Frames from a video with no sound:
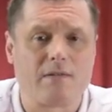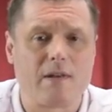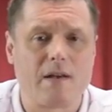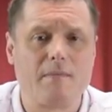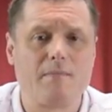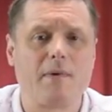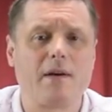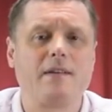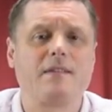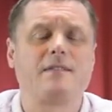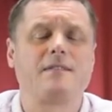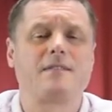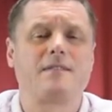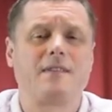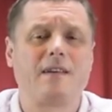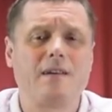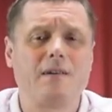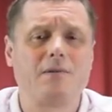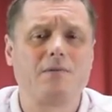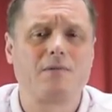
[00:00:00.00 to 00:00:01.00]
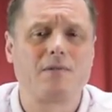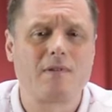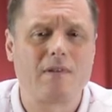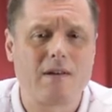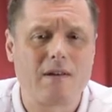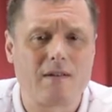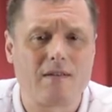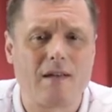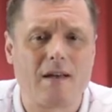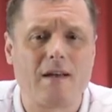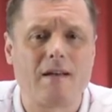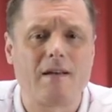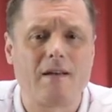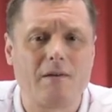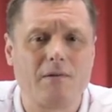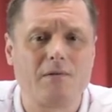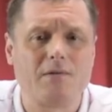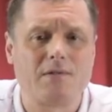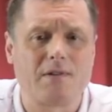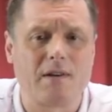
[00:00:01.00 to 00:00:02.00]
they may still dig their
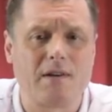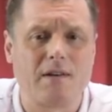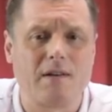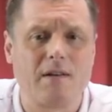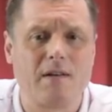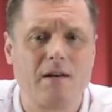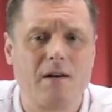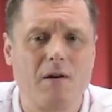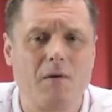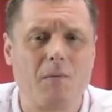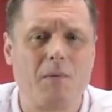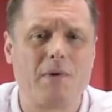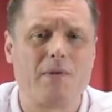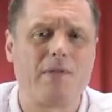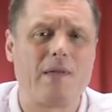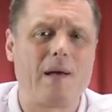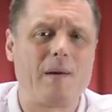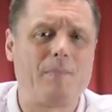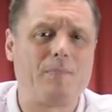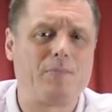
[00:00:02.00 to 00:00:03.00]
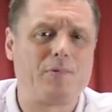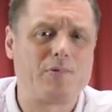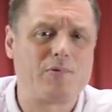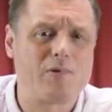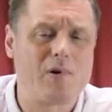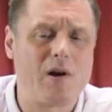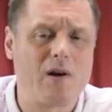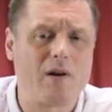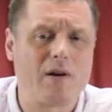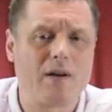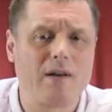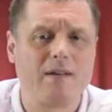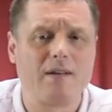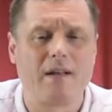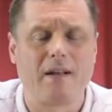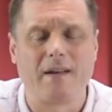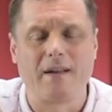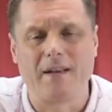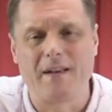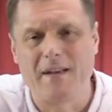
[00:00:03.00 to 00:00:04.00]
heels in with their pride
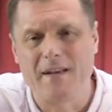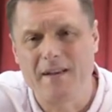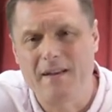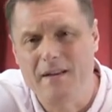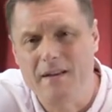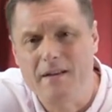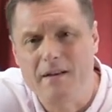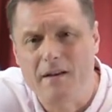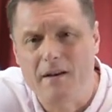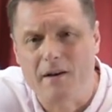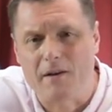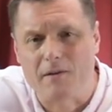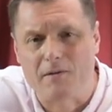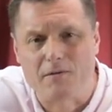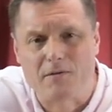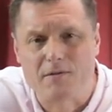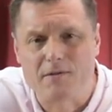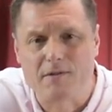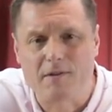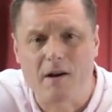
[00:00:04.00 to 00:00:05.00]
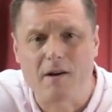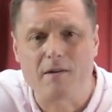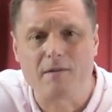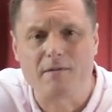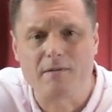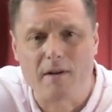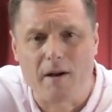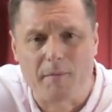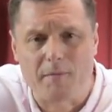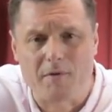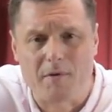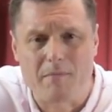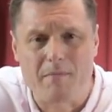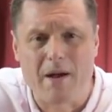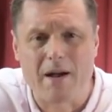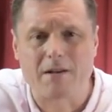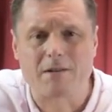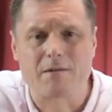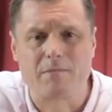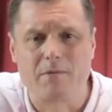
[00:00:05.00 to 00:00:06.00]
and egos dialed up to
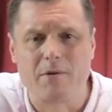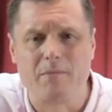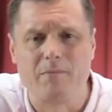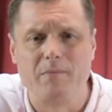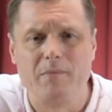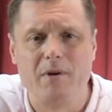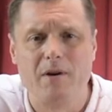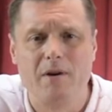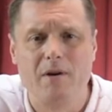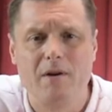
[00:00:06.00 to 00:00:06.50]
maximum,